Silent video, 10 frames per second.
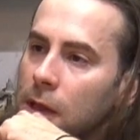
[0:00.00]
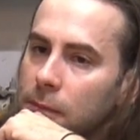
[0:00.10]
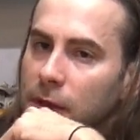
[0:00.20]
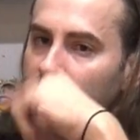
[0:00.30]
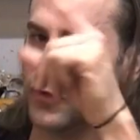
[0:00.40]

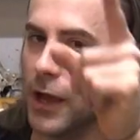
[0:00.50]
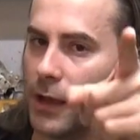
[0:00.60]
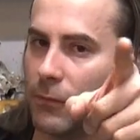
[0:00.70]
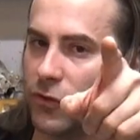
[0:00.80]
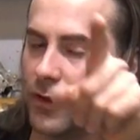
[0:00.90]
Because
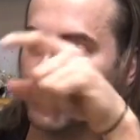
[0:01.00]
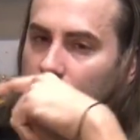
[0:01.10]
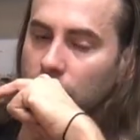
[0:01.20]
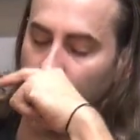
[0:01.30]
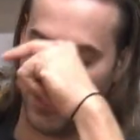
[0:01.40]
time is
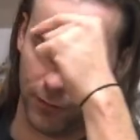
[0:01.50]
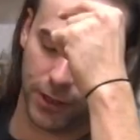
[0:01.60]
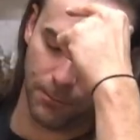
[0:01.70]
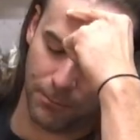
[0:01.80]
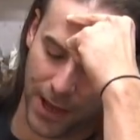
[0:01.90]
something you never
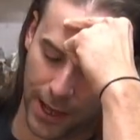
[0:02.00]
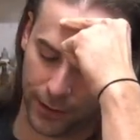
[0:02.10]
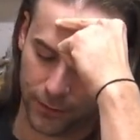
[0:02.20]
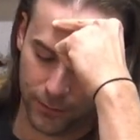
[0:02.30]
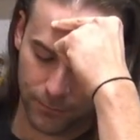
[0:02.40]
get
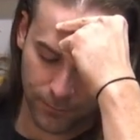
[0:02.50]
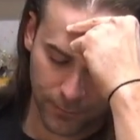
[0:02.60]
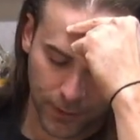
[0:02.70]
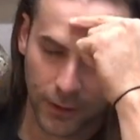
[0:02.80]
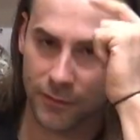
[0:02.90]
back.
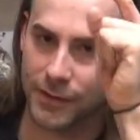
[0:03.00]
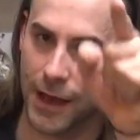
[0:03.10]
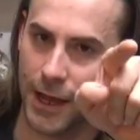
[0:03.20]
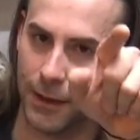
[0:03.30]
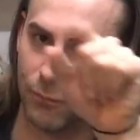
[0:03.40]

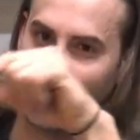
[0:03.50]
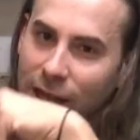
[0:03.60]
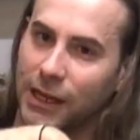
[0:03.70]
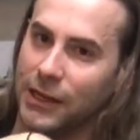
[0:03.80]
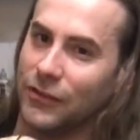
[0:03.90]
Time
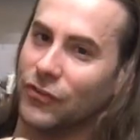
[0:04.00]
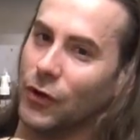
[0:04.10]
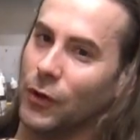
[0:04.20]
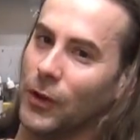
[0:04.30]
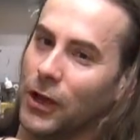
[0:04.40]
taking its
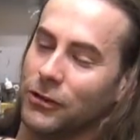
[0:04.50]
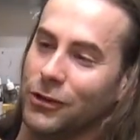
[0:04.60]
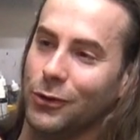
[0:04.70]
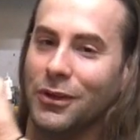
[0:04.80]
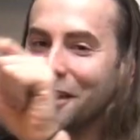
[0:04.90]
toll on
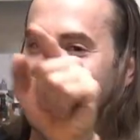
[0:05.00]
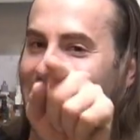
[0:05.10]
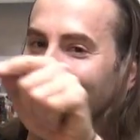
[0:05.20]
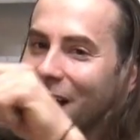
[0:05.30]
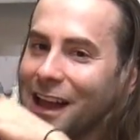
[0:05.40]
you, the
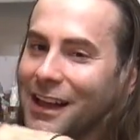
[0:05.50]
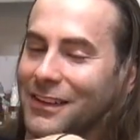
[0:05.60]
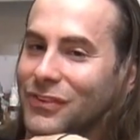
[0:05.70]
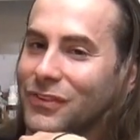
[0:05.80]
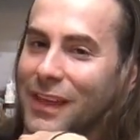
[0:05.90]

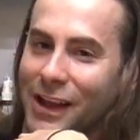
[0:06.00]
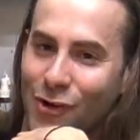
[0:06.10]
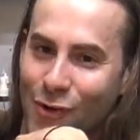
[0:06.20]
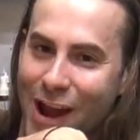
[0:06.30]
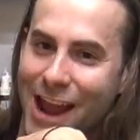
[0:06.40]
lines that
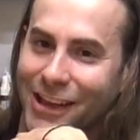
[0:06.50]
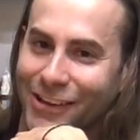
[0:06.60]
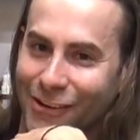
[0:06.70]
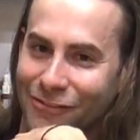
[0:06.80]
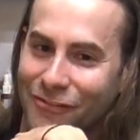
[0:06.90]
crack
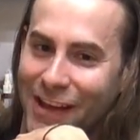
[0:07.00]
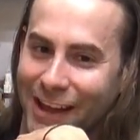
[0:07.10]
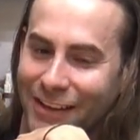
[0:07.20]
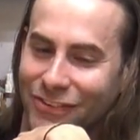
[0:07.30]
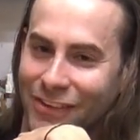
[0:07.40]
your
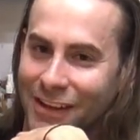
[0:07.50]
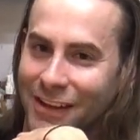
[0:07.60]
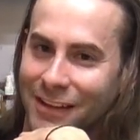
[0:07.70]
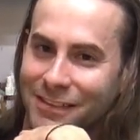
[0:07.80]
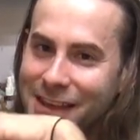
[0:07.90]
face.
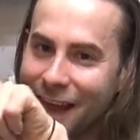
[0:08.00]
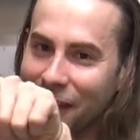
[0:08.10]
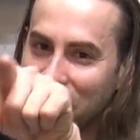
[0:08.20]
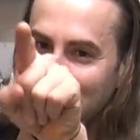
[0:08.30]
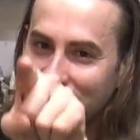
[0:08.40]

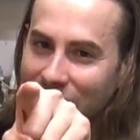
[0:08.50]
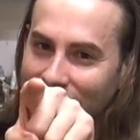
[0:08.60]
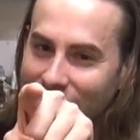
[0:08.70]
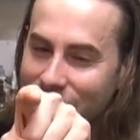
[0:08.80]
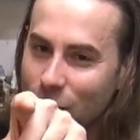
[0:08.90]
Death,
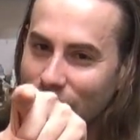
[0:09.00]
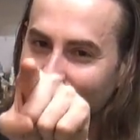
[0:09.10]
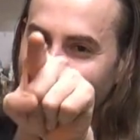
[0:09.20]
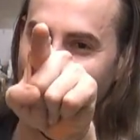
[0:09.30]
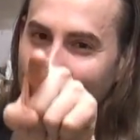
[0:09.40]

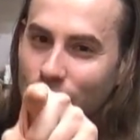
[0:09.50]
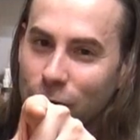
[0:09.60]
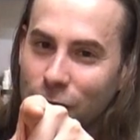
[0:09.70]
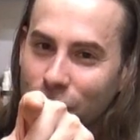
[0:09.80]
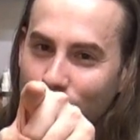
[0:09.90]
deliverance, for
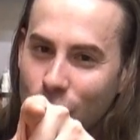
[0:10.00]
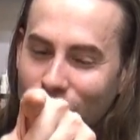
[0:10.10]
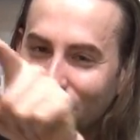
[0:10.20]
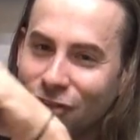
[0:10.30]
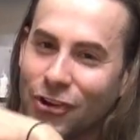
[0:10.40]
you for
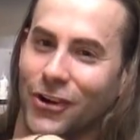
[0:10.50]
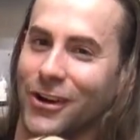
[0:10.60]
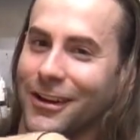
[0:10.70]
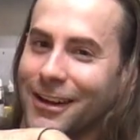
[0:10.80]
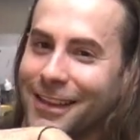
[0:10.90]

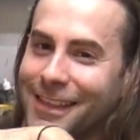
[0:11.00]
sure.